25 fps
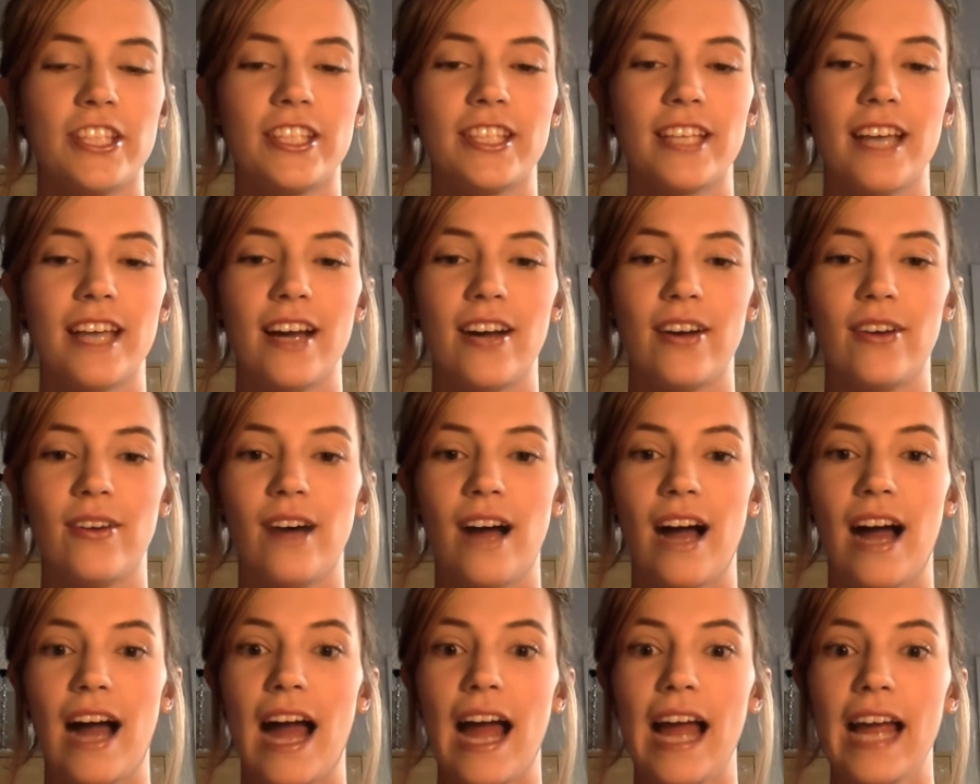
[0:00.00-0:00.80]
So
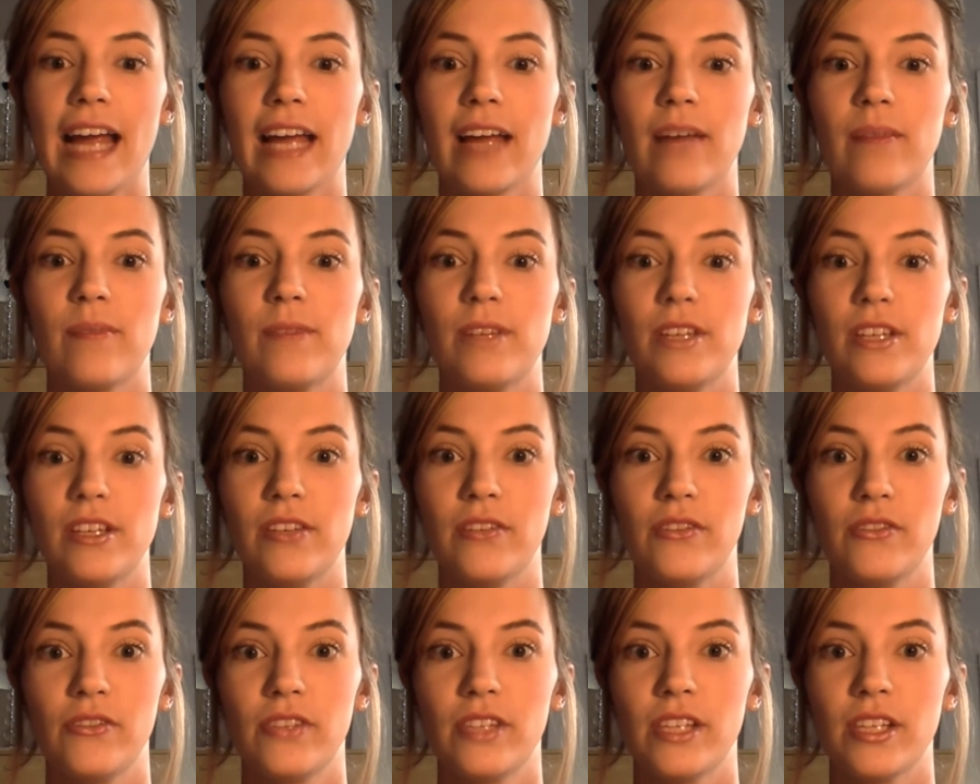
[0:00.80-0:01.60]
I am
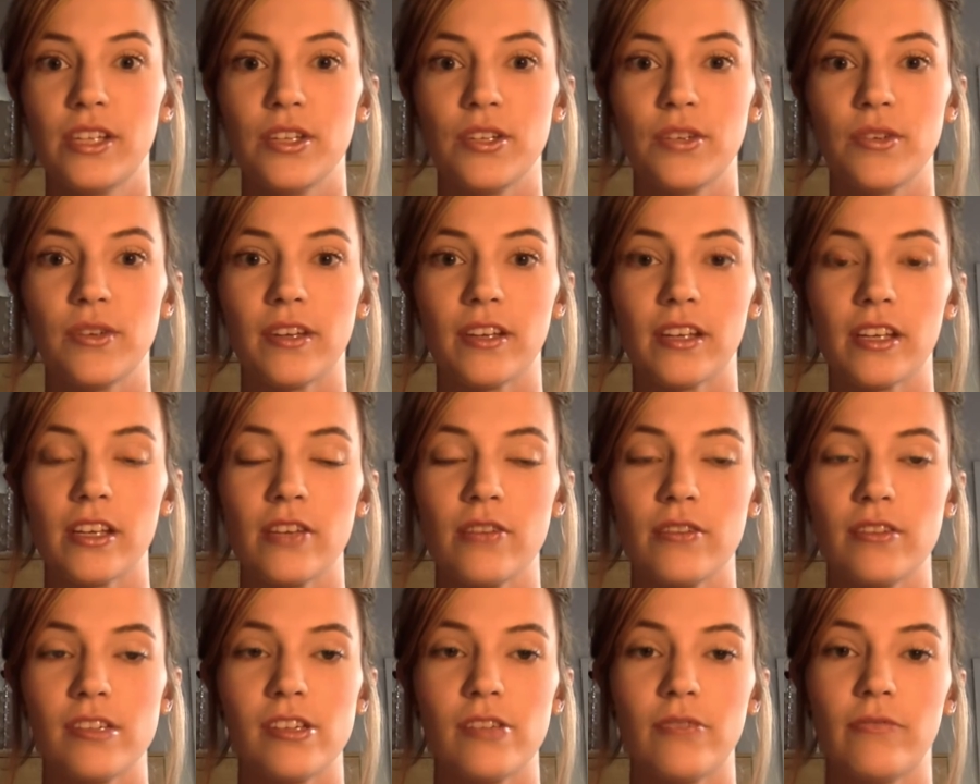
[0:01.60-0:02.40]
new to doing
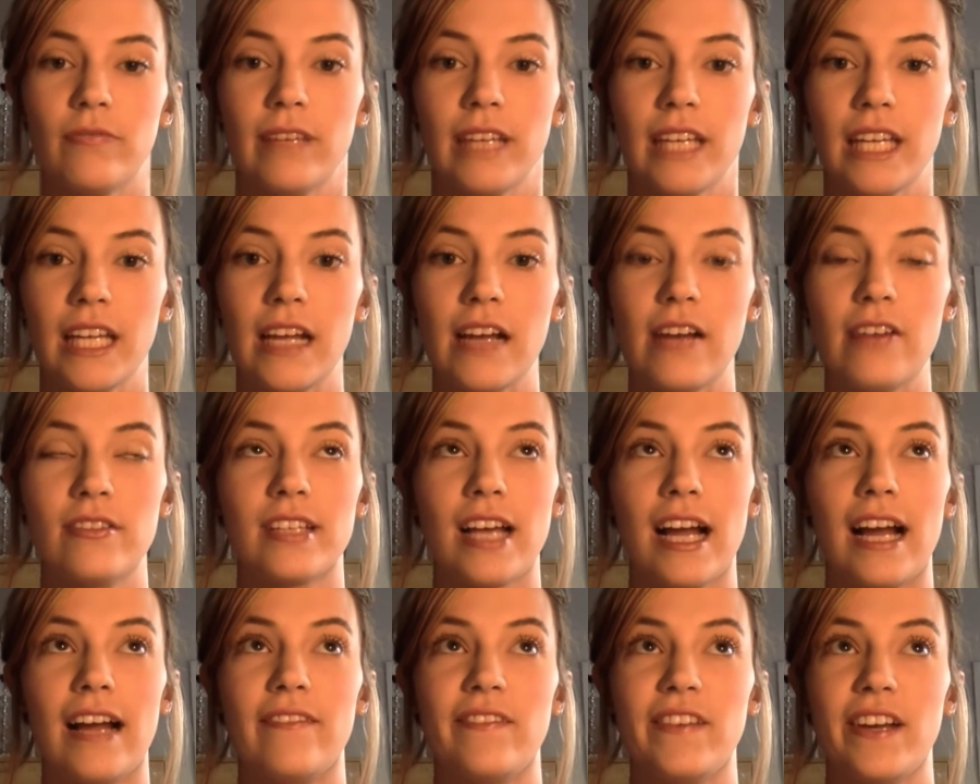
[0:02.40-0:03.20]
YouTube videos.
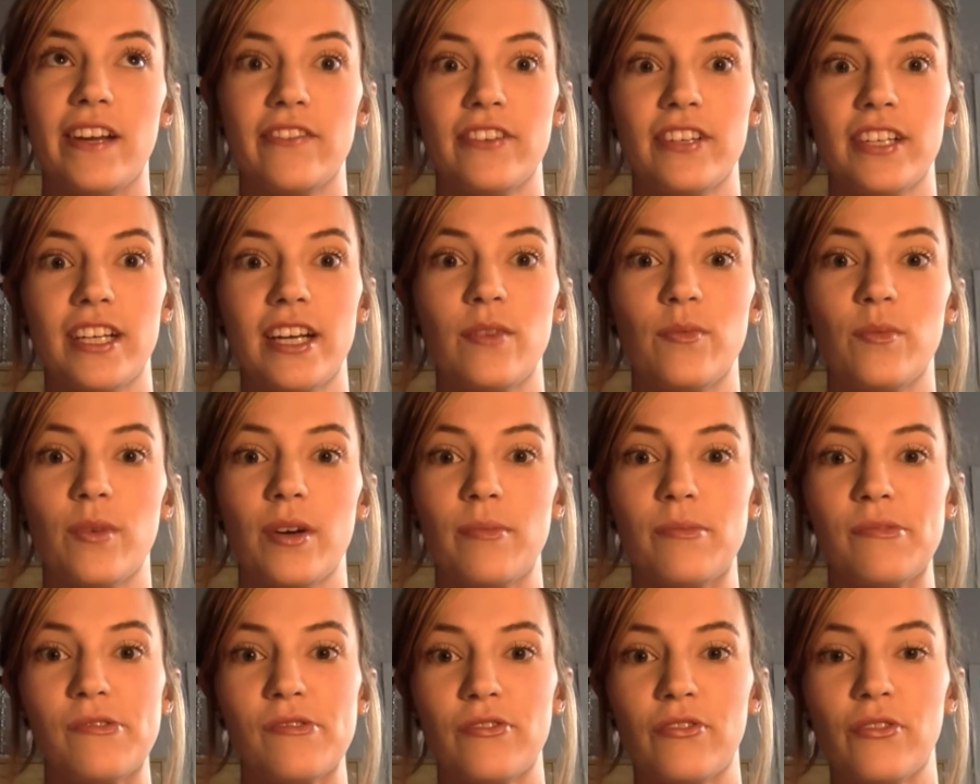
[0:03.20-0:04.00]
I've never done one
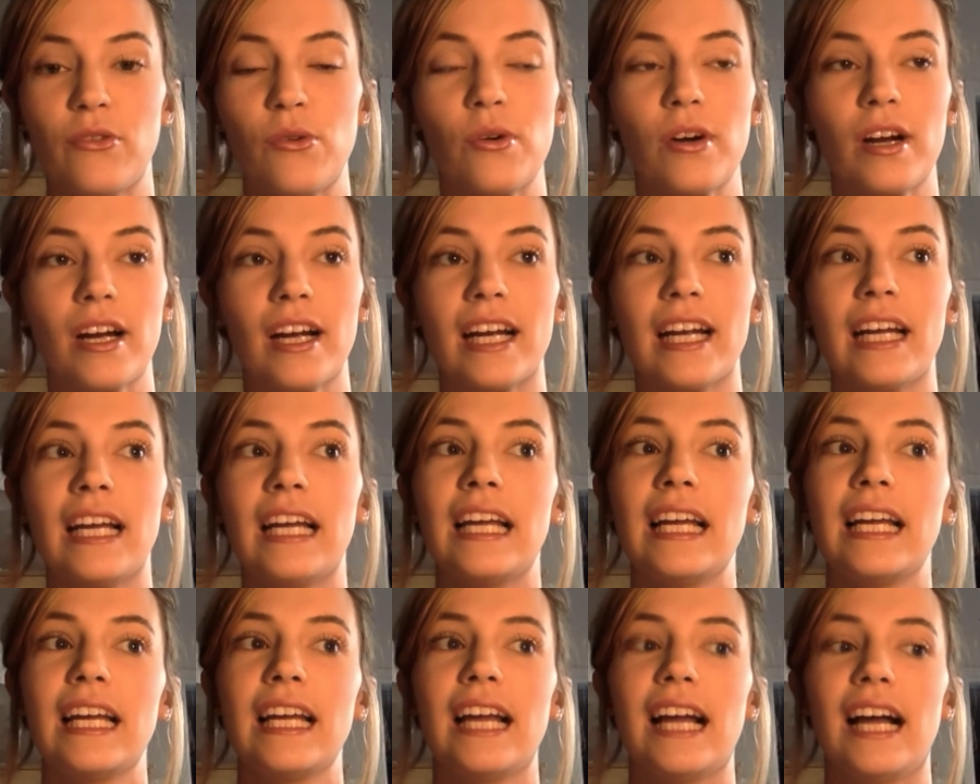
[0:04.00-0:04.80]
before,
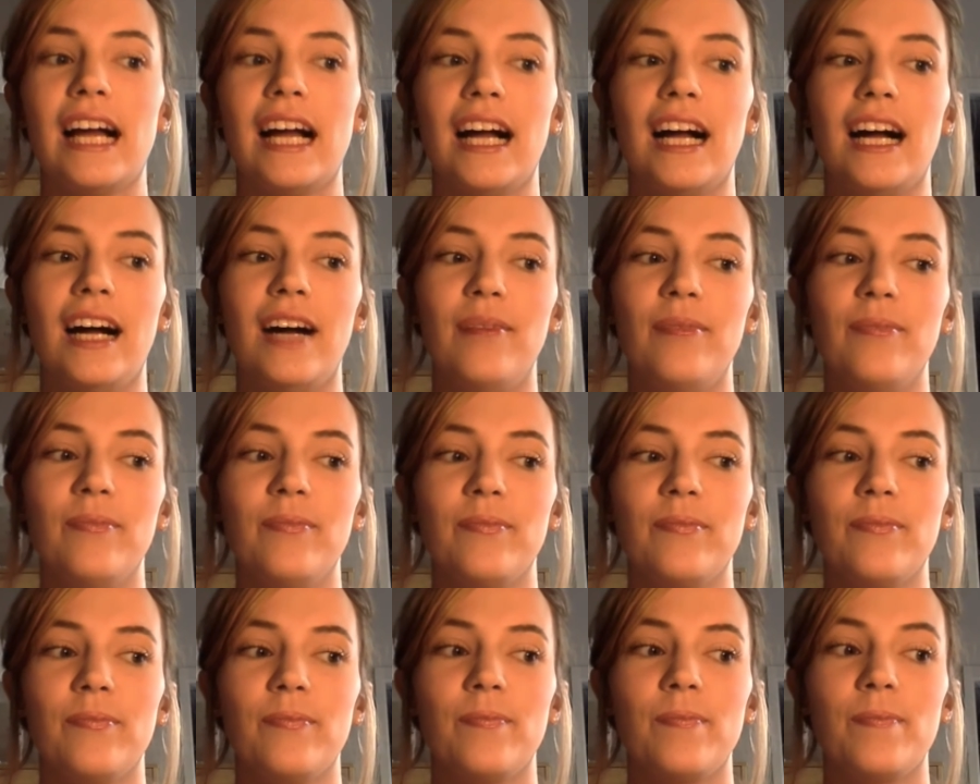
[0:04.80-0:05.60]

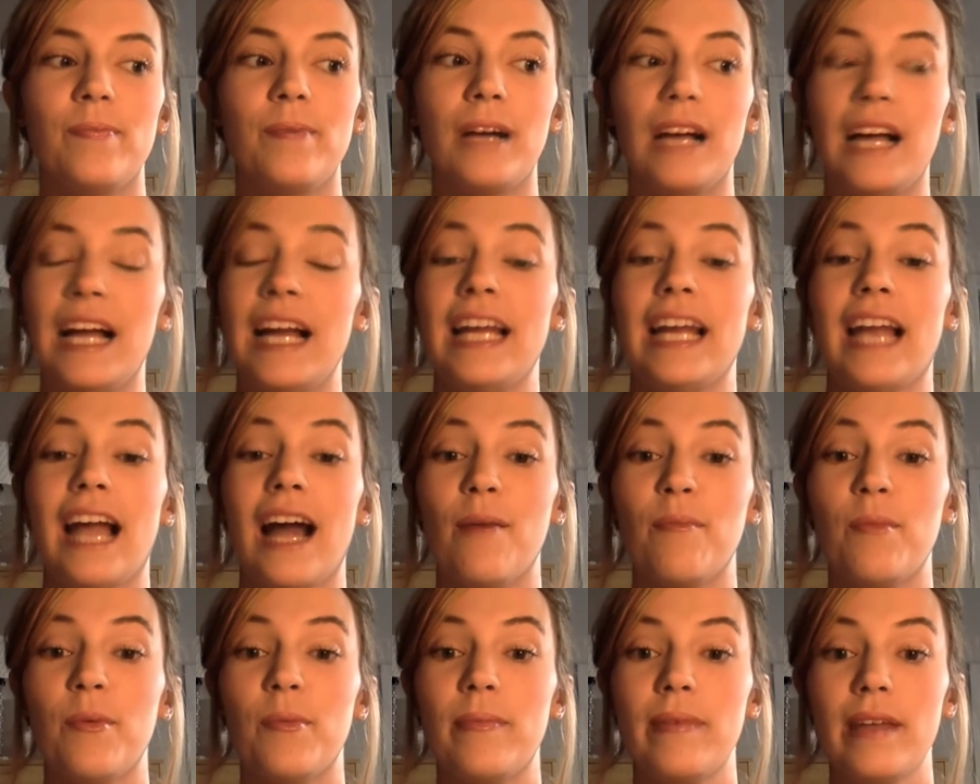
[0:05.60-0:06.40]
but
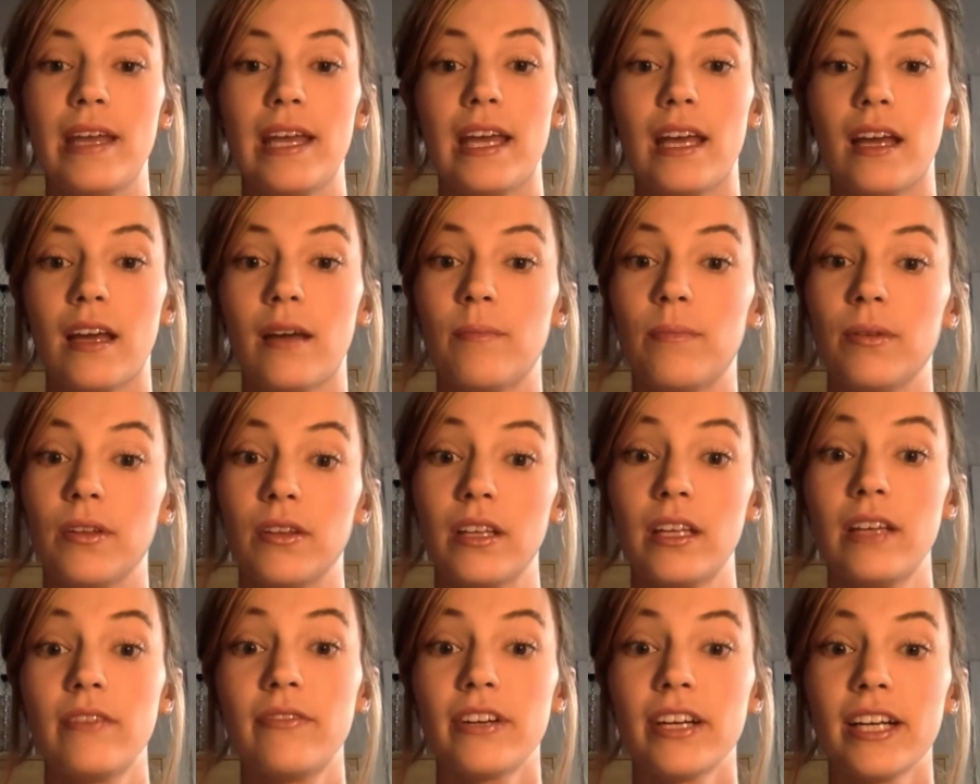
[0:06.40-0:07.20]
I'm a big
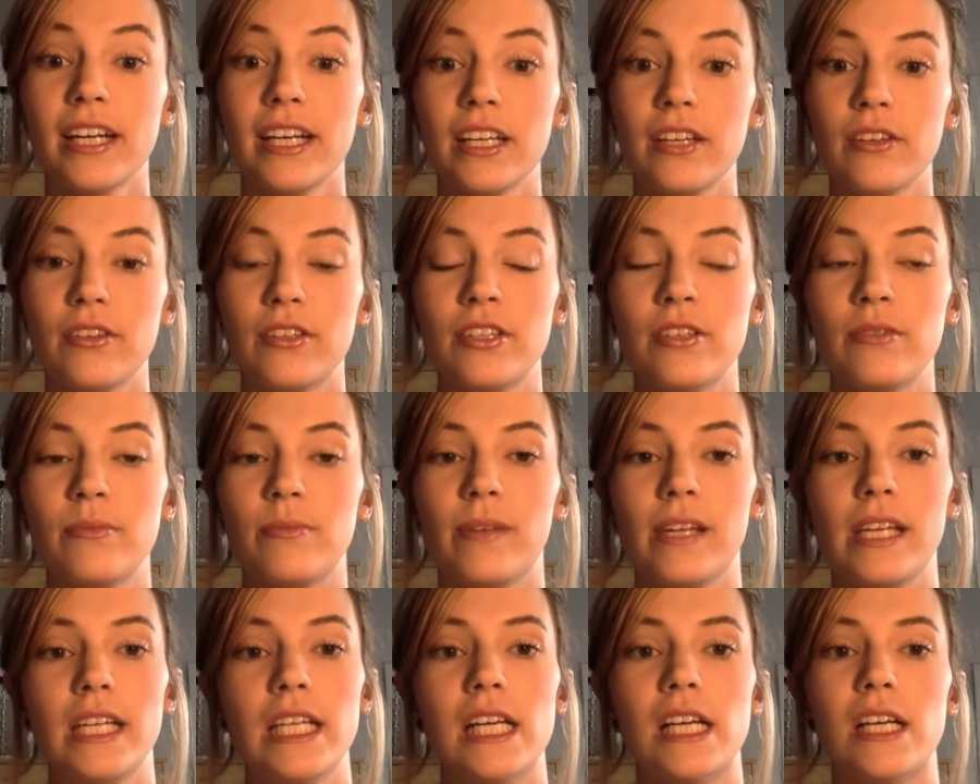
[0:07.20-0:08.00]
believer in YouTube
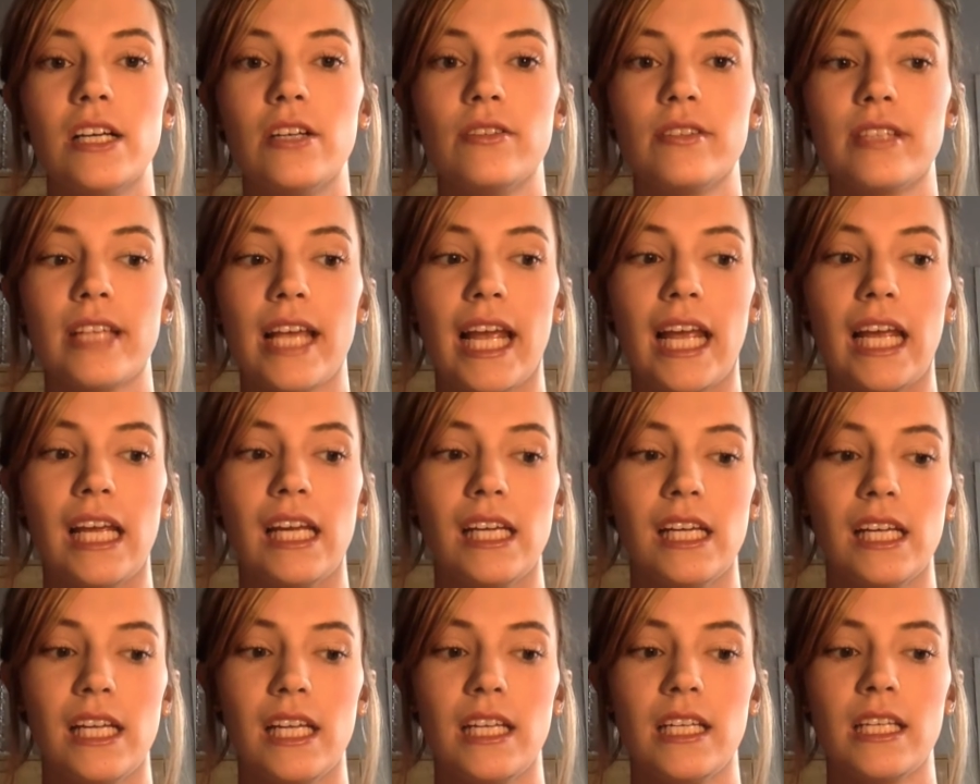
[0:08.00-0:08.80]
videos,
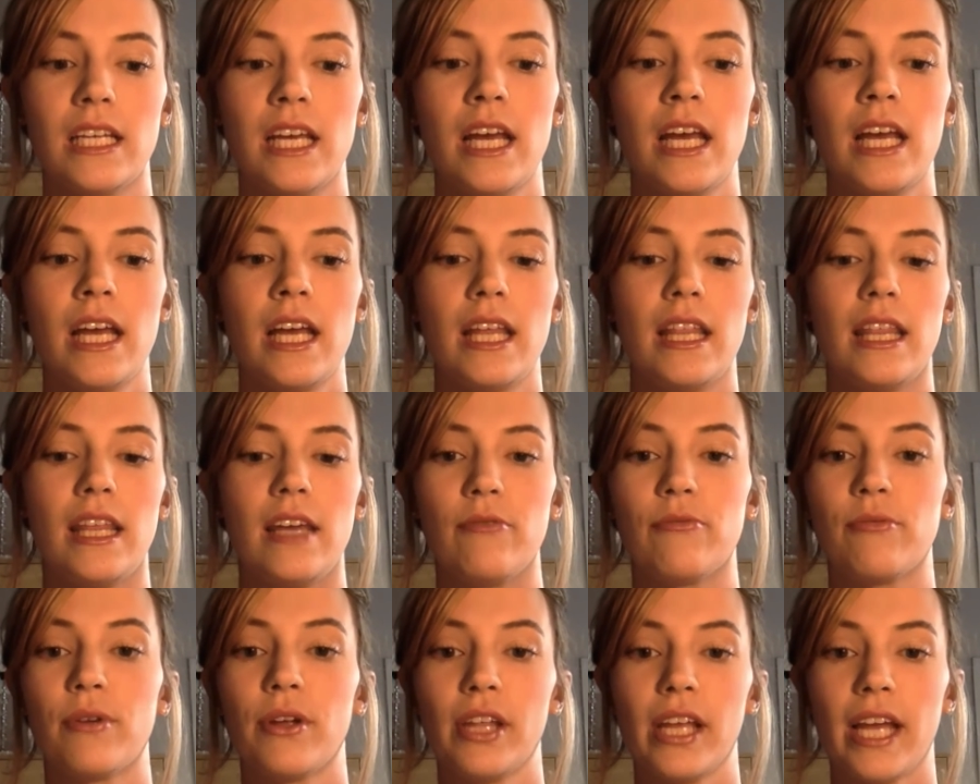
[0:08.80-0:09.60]
and
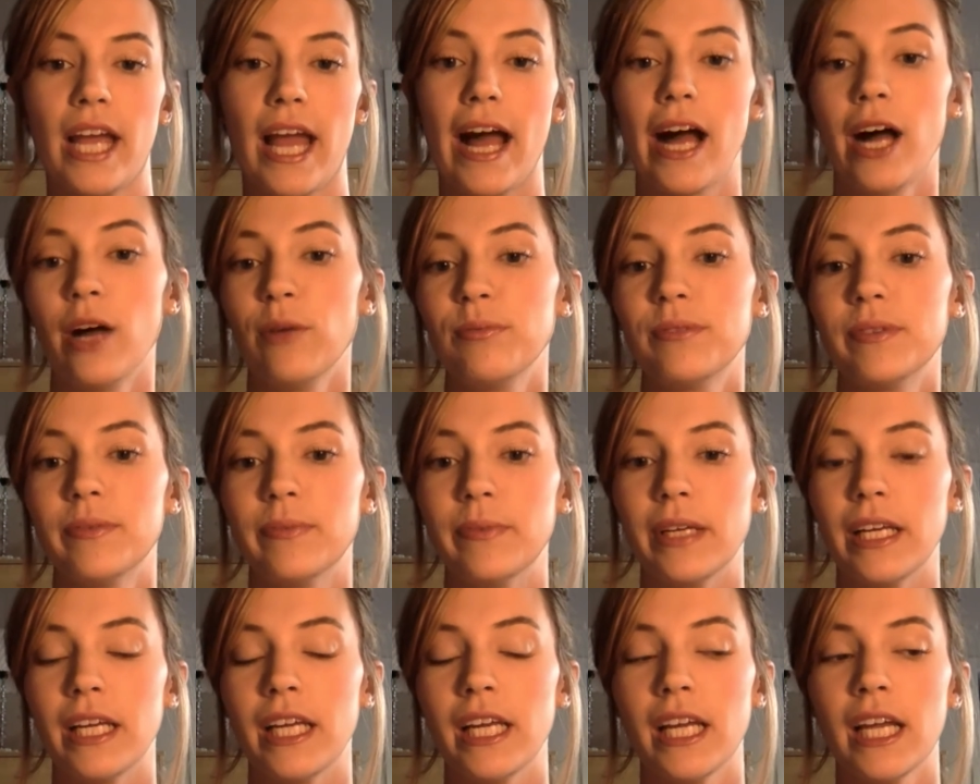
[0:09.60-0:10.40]
they've really helped
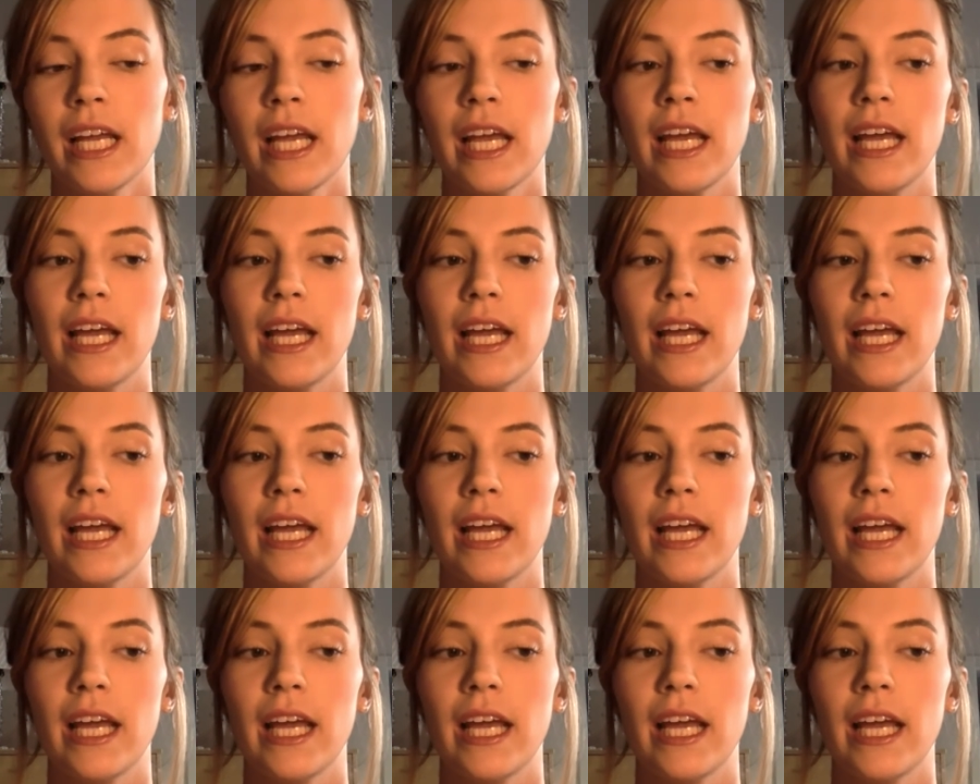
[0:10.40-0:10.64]
me